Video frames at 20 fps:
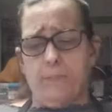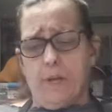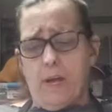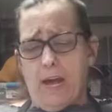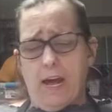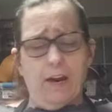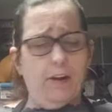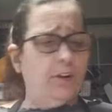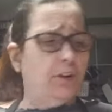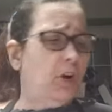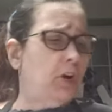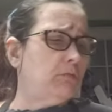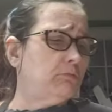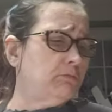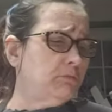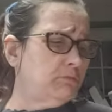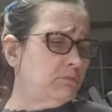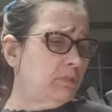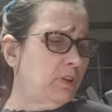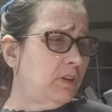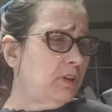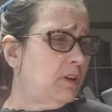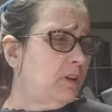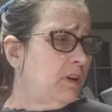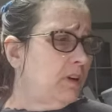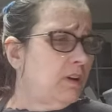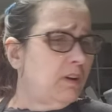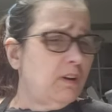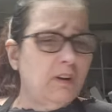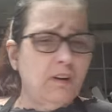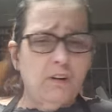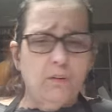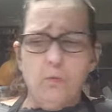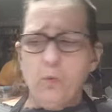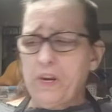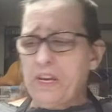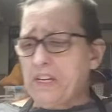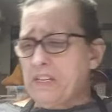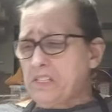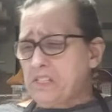I don't know,
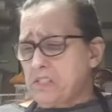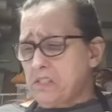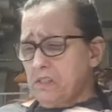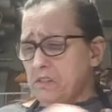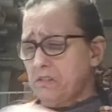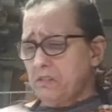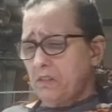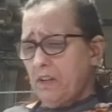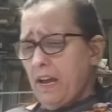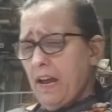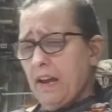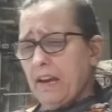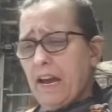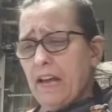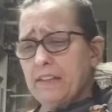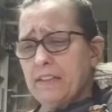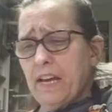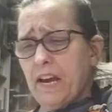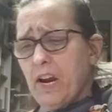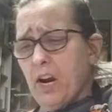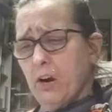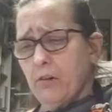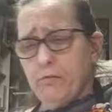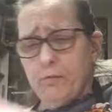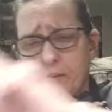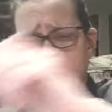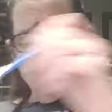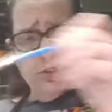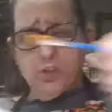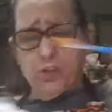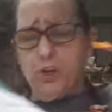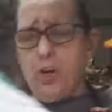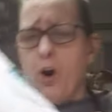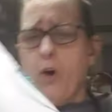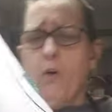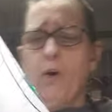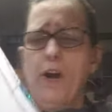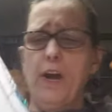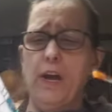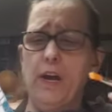weeks. I got the air filter
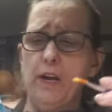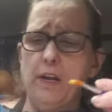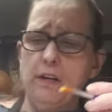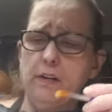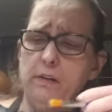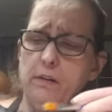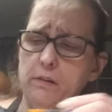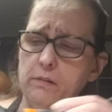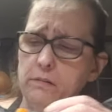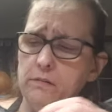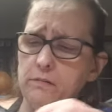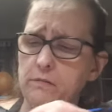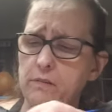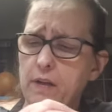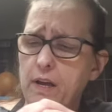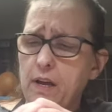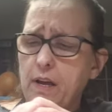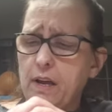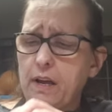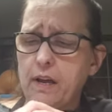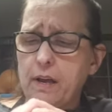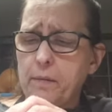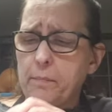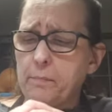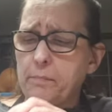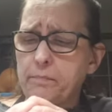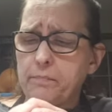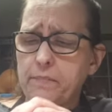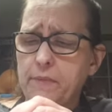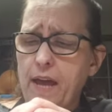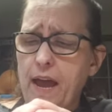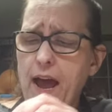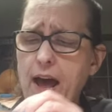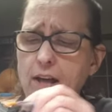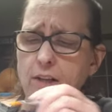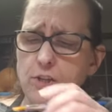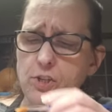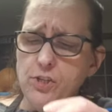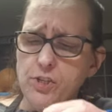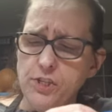going. The
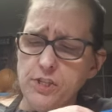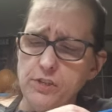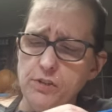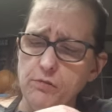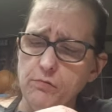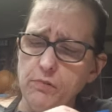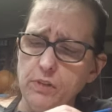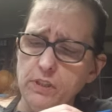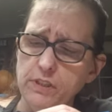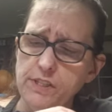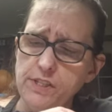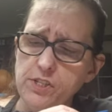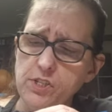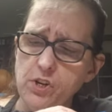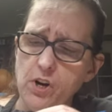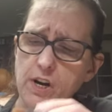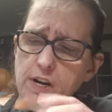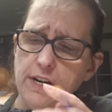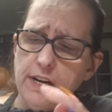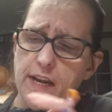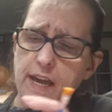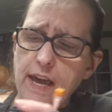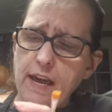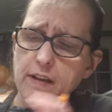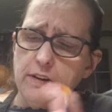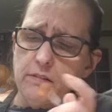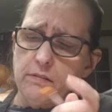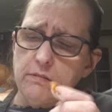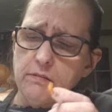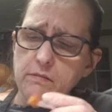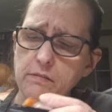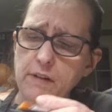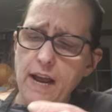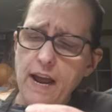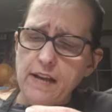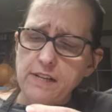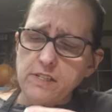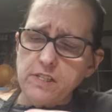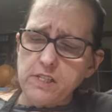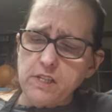allergies are really starting to get
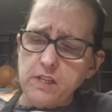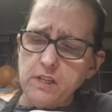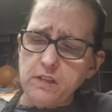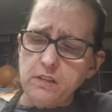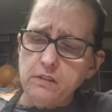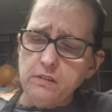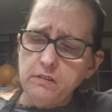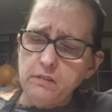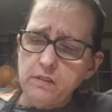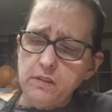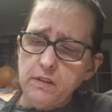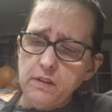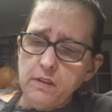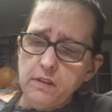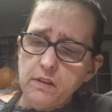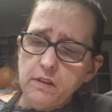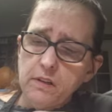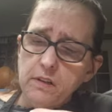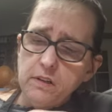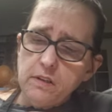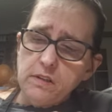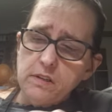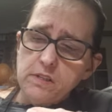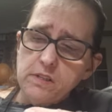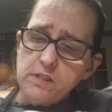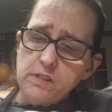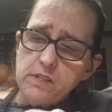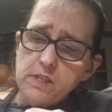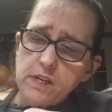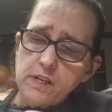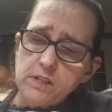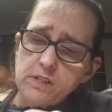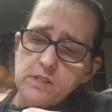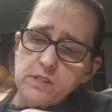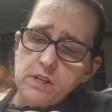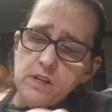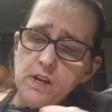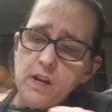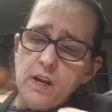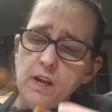nasty. Stinks.